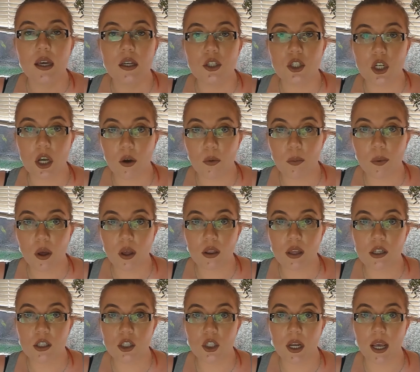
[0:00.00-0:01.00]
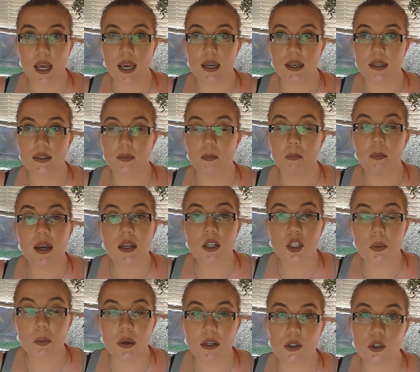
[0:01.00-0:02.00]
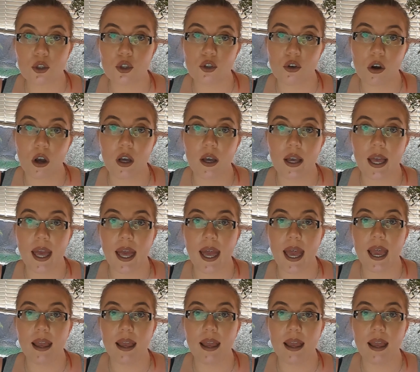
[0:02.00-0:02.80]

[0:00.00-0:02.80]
Gel polish is much, much stronger